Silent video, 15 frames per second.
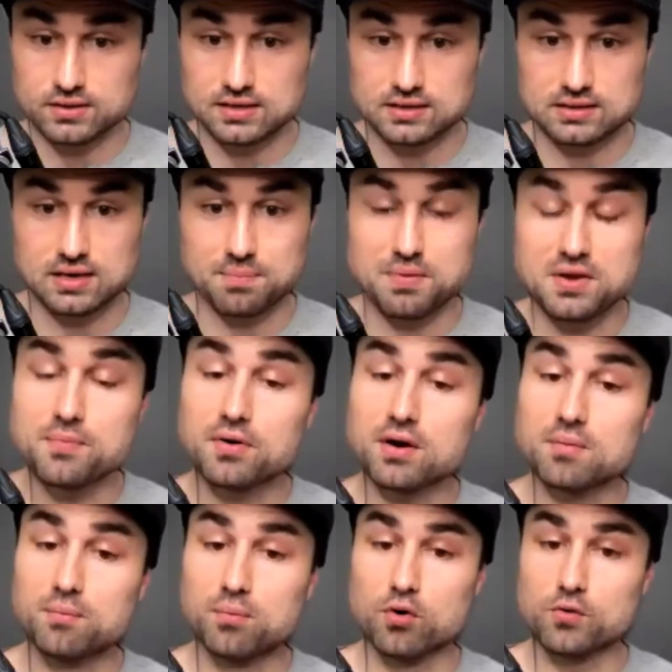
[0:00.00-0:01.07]
I say. People are
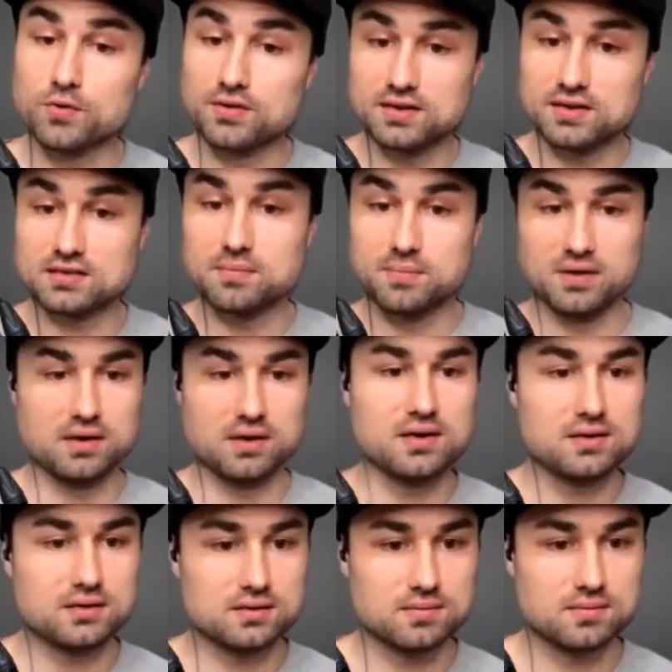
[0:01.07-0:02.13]
born with
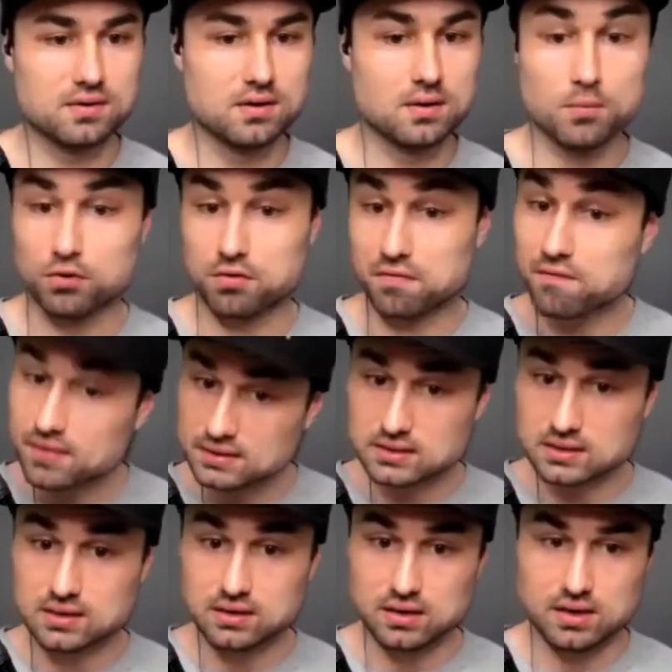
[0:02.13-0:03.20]
disabilities, both
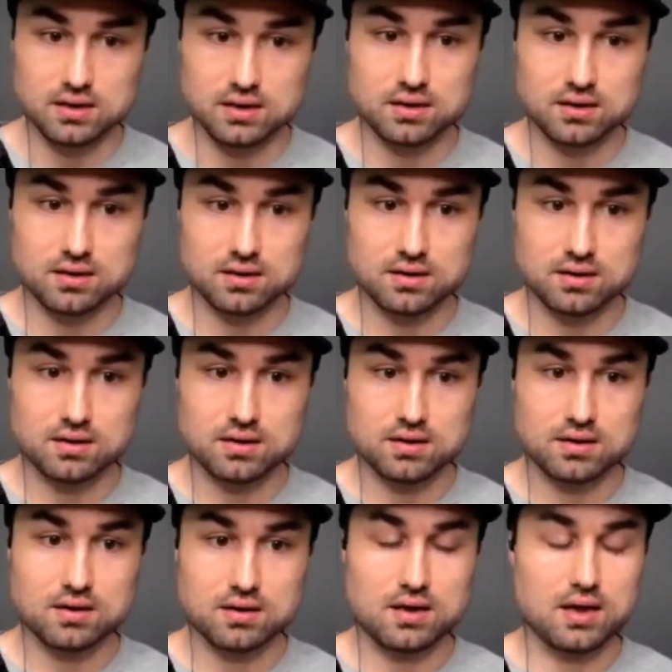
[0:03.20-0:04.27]
physically
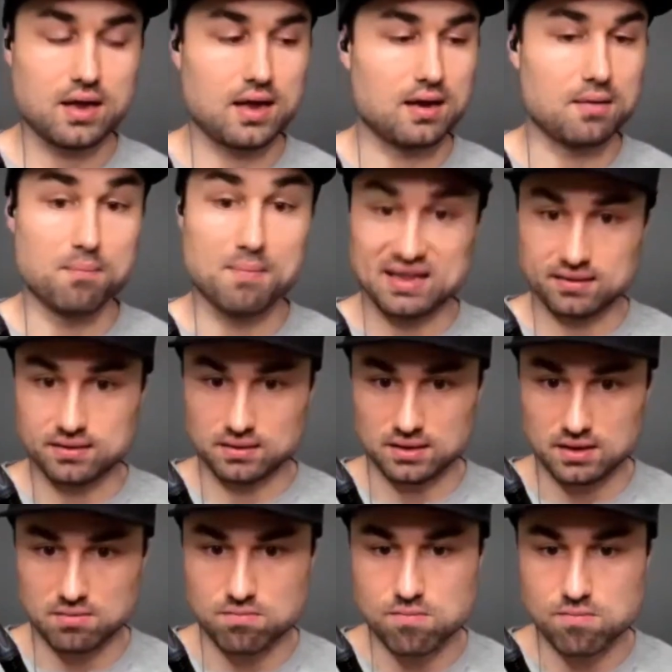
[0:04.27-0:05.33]
and
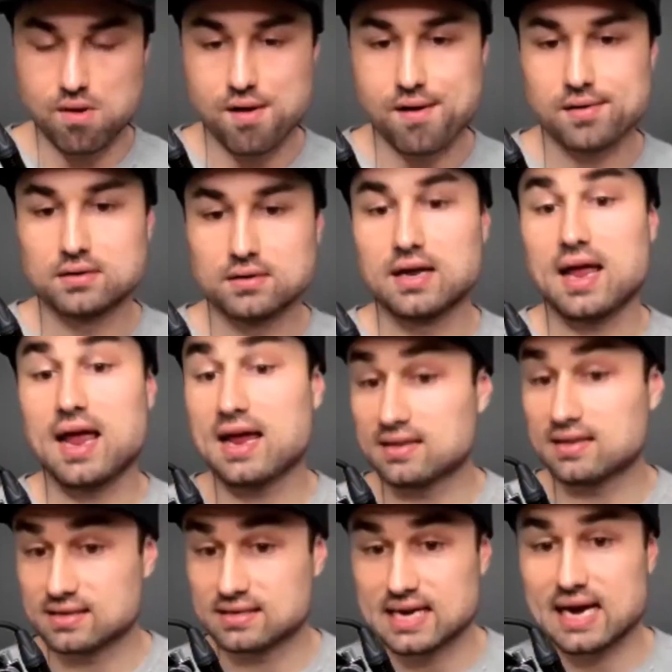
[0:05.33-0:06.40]
mentally. And at the
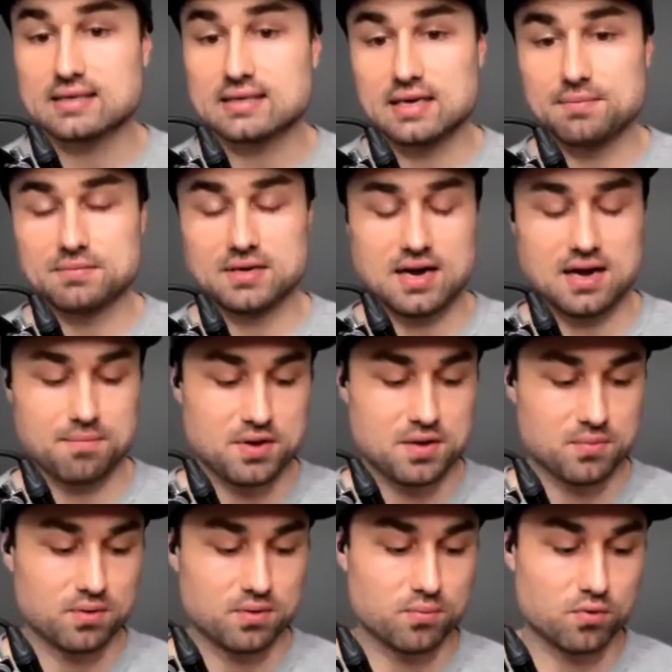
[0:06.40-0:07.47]
exact same time,
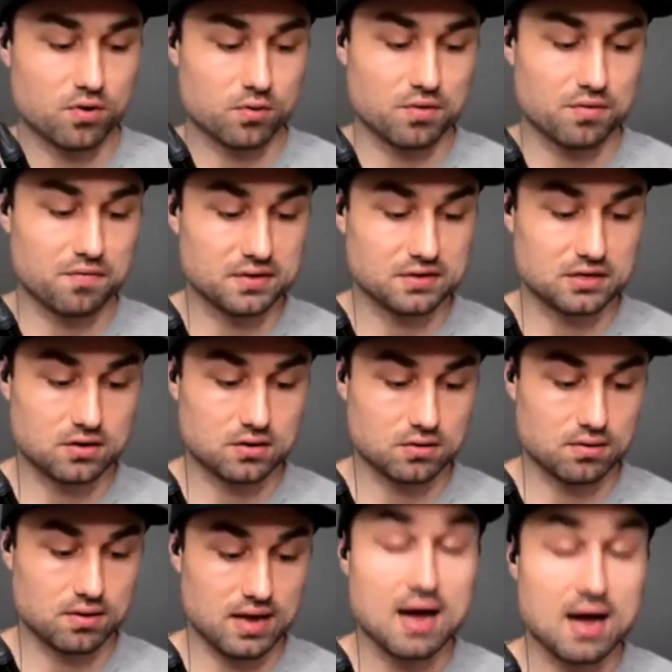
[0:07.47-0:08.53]
people are born with
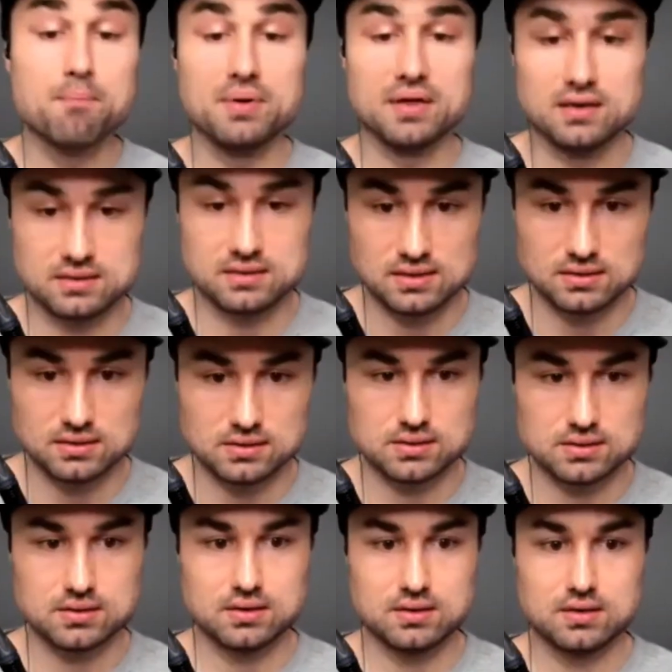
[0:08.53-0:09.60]
physical abilities
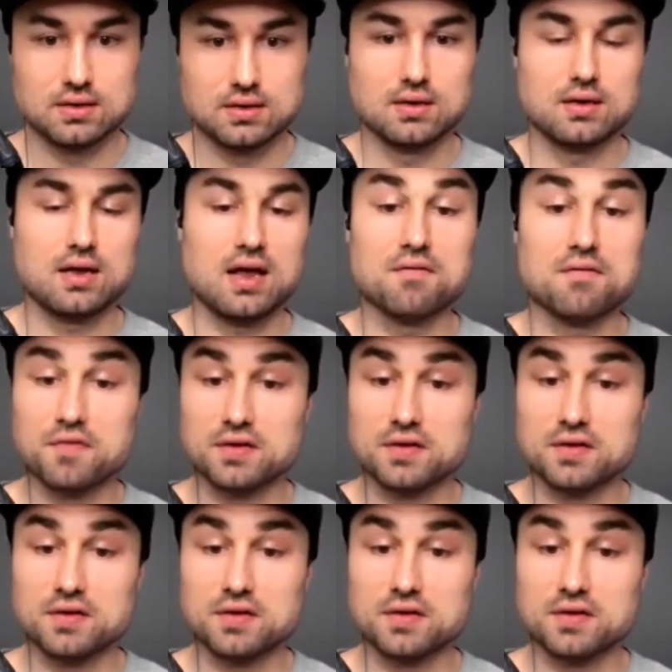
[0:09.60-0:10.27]
and